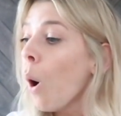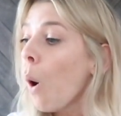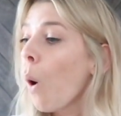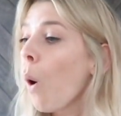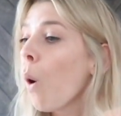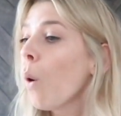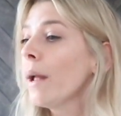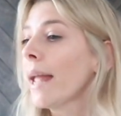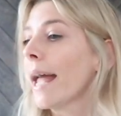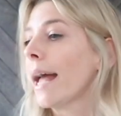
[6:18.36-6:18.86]

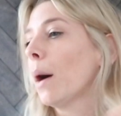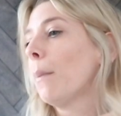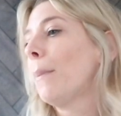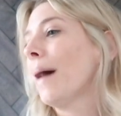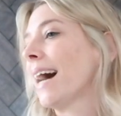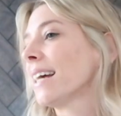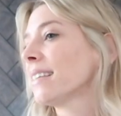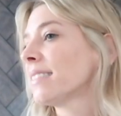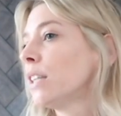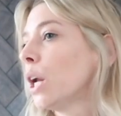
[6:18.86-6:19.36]
oh yeah, it'll
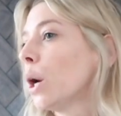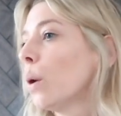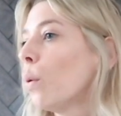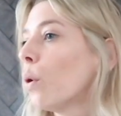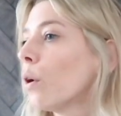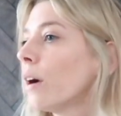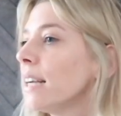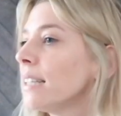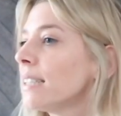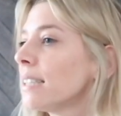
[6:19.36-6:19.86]
pass, no
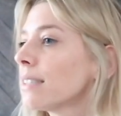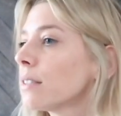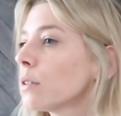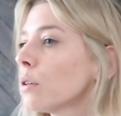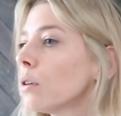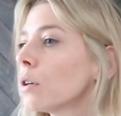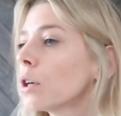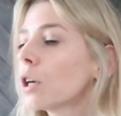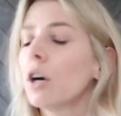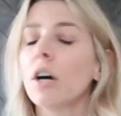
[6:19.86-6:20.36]
worries, it's
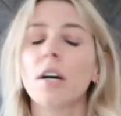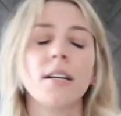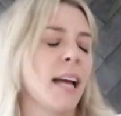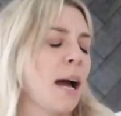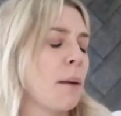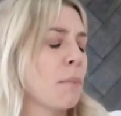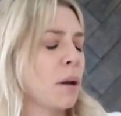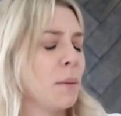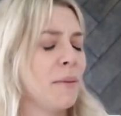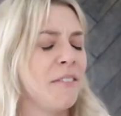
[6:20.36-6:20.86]
all good,
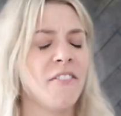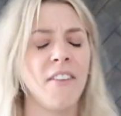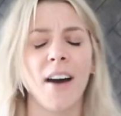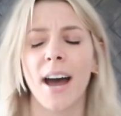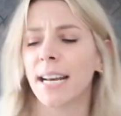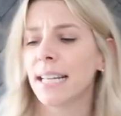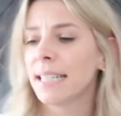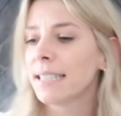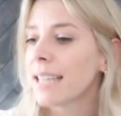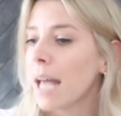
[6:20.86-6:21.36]
I'm gonna be
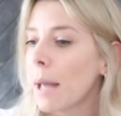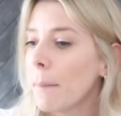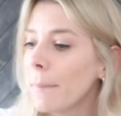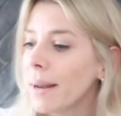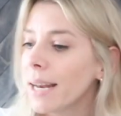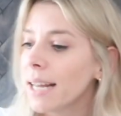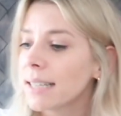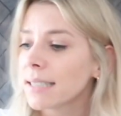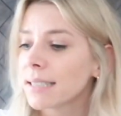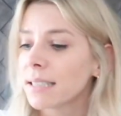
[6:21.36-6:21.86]
fine in 10
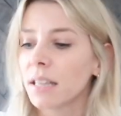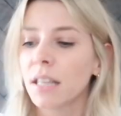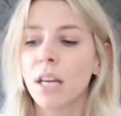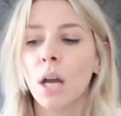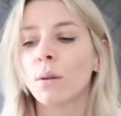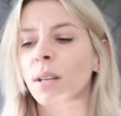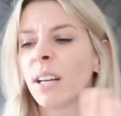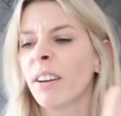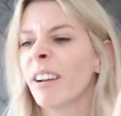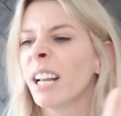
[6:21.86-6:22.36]
minutes. They
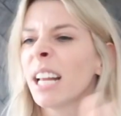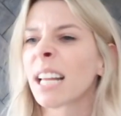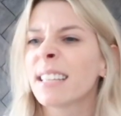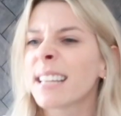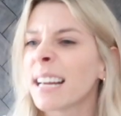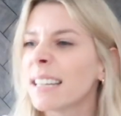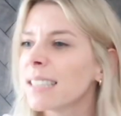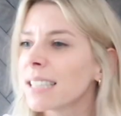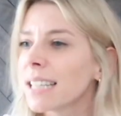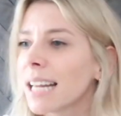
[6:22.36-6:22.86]
only really
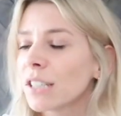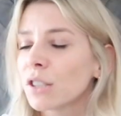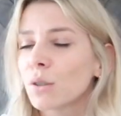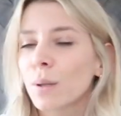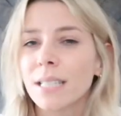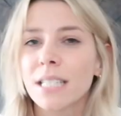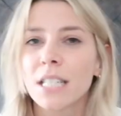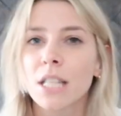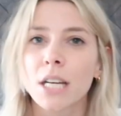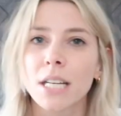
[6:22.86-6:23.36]
tend to last
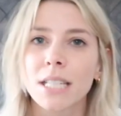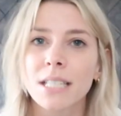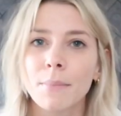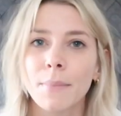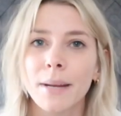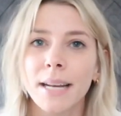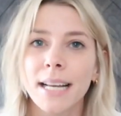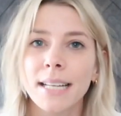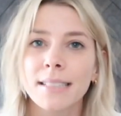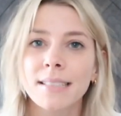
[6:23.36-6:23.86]
20-30
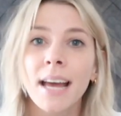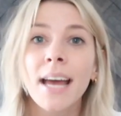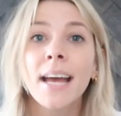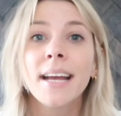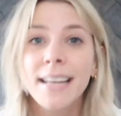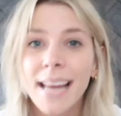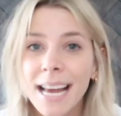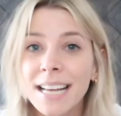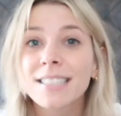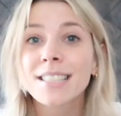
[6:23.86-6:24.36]
minutes.
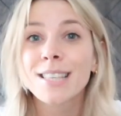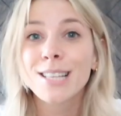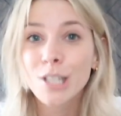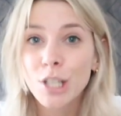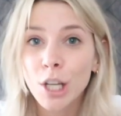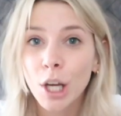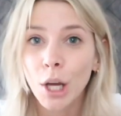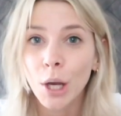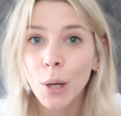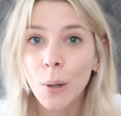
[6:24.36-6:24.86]
Yes, they
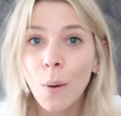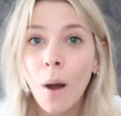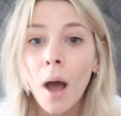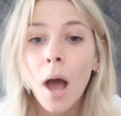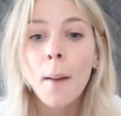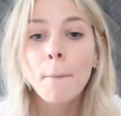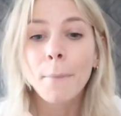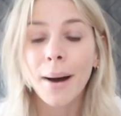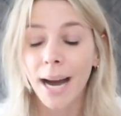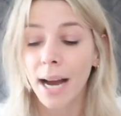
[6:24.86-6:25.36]
do,
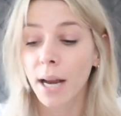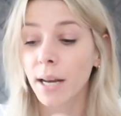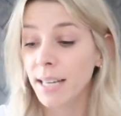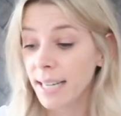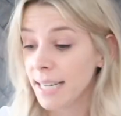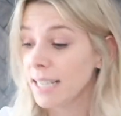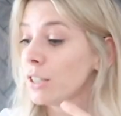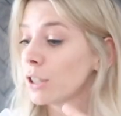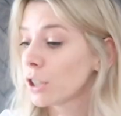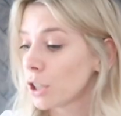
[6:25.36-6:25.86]
but I
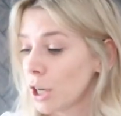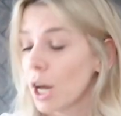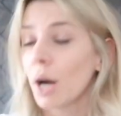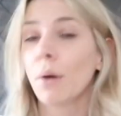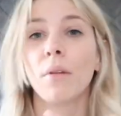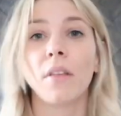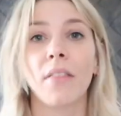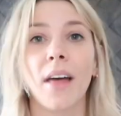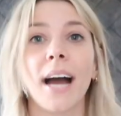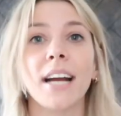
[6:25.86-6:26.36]
need to
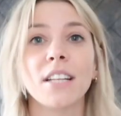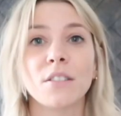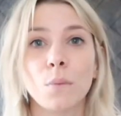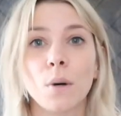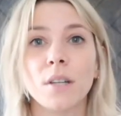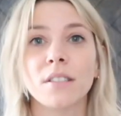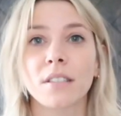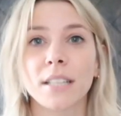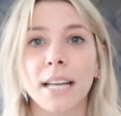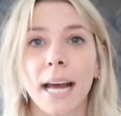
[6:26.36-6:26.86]
know that that is
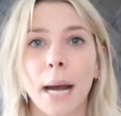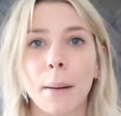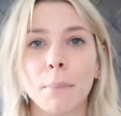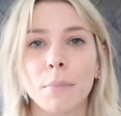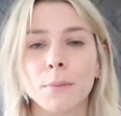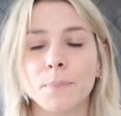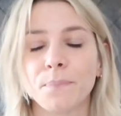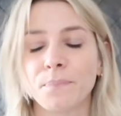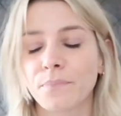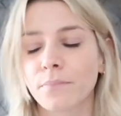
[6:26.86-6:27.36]
what is gonna
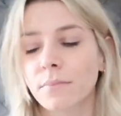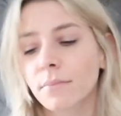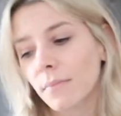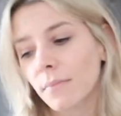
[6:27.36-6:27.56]
happen.